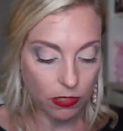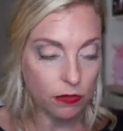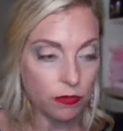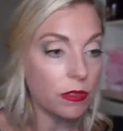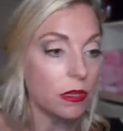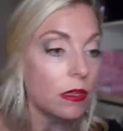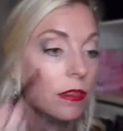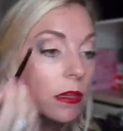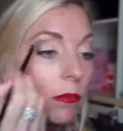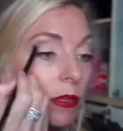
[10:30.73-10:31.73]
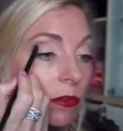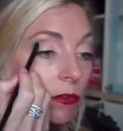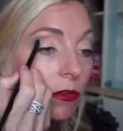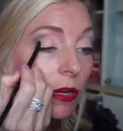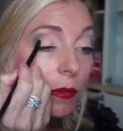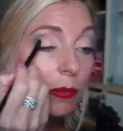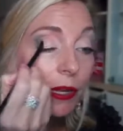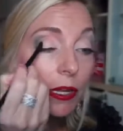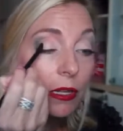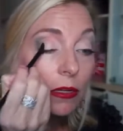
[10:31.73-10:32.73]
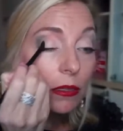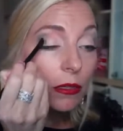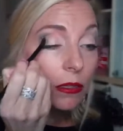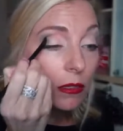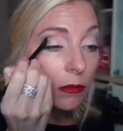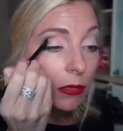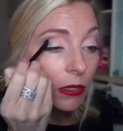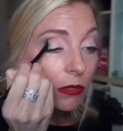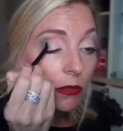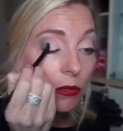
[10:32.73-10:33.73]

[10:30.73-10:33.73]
the other thing I think I'm going to do is kind of bring it in a little bit